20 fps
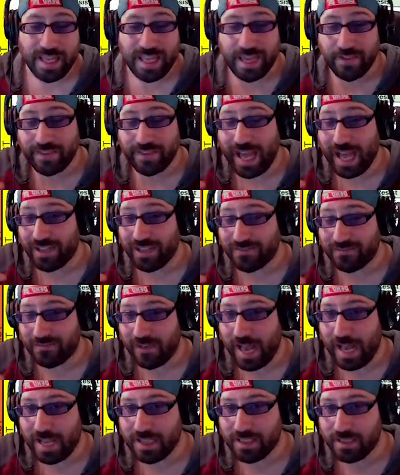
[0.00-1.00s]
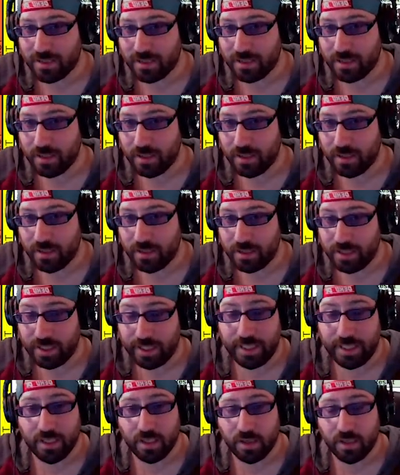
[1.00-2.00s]
If that last
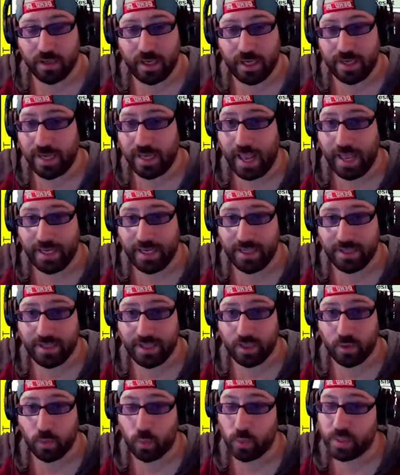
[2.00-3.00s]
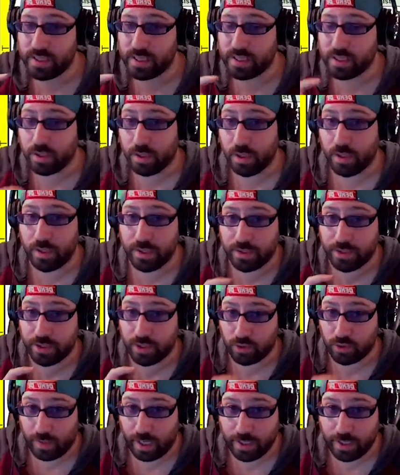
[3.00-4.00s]
tier in anything was as good as
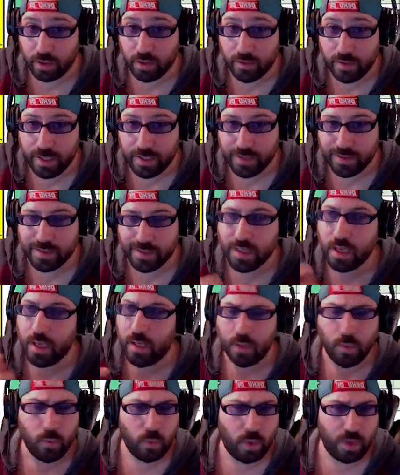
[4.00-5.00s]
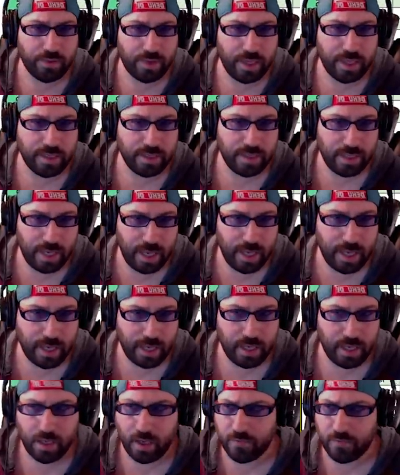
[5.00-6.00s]
Striker is, well, then
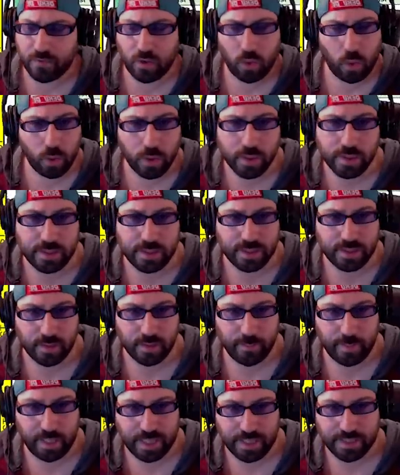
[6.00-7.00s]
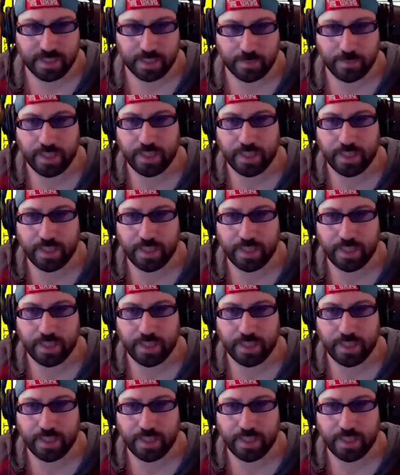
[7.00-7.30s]
yeah, of course it's amazing